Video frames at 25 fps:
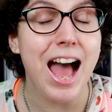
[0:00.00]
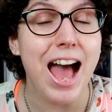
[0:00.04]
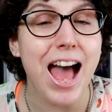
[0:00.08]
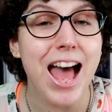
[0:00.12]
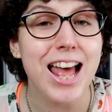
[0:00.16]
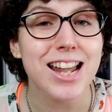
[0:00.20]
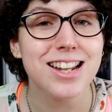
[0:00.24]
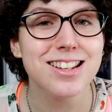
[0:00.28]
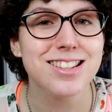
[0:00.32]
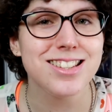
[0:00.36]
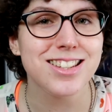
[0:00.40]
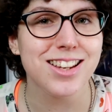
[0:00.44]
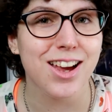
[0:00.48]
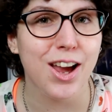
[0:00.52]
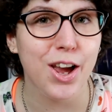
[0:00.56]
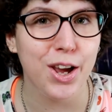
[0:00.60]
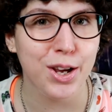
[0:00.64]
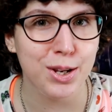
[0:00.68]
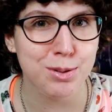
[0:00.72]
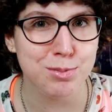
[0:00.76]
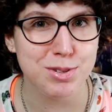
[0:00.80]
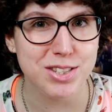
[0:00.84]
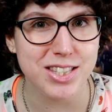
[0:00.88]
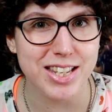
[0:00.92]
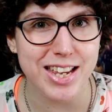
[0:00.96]
and I
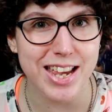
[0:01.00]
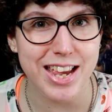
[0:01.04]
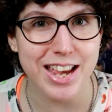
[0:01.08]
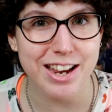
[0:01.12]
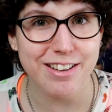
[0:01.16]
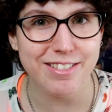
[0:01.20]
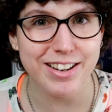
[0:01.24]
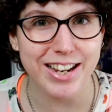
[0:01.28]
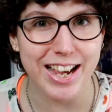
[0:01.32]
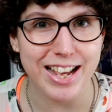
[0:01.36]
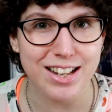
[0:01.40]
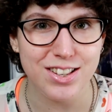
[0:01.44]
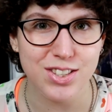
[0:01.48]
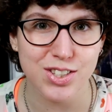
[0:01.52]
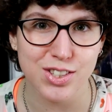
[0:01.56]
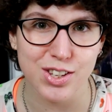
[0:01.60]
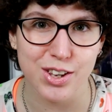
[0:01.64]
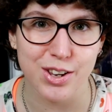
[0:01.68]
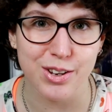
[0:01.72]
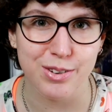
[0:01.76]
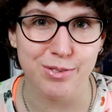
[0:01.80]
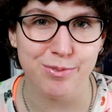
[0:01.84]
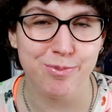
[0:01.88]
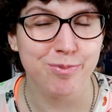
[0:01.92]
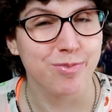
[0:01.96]
hope to see you here again
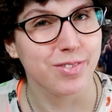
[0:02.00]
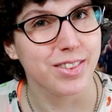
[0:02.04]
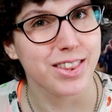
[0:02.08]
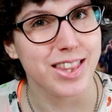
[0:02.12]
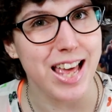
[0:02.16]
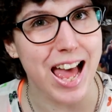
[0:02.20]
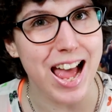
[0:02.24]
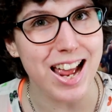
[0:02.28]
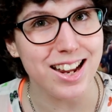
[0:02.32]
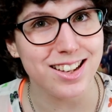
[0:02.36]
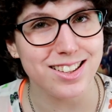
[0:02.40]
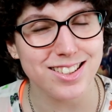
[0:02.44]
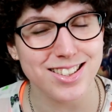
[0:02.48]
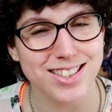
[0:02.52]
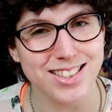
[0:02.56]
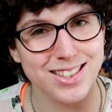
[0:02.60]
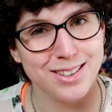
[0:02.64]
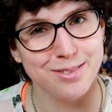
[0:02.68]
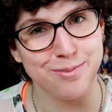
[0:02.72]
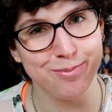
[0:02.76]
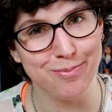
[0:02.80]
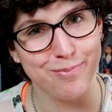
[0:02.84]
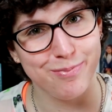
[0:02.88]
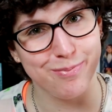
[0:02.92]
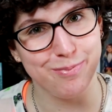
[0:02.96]
soon.
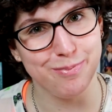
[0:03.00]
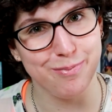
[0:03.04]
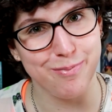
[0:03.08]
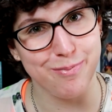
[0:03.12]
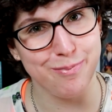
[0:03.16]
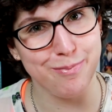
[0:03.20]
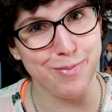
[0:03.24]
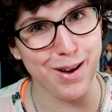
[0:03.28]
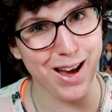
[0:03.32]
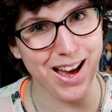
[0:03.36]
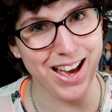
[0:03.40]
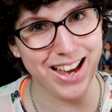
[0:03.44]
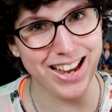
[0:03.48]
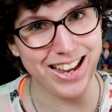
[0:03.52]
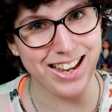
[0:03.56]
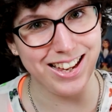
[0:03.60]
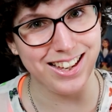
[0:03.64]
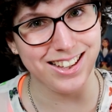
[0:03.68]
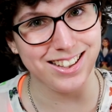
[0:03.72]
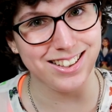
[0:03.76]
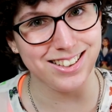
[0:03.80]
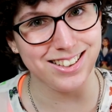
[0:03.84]
Thanks! Bye!